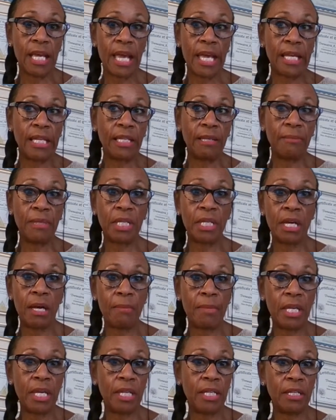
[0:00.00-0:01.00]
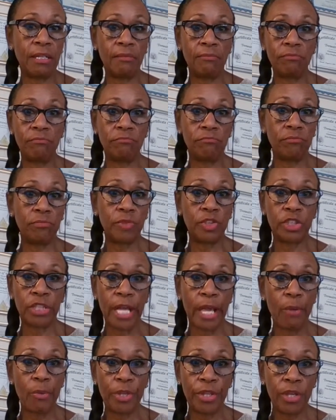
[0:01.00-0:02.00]
hey, let me come in and
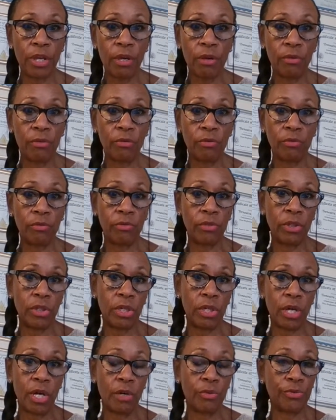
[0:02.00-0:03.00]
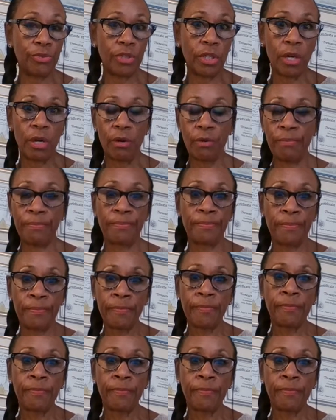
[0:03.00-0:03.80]
stay with you, so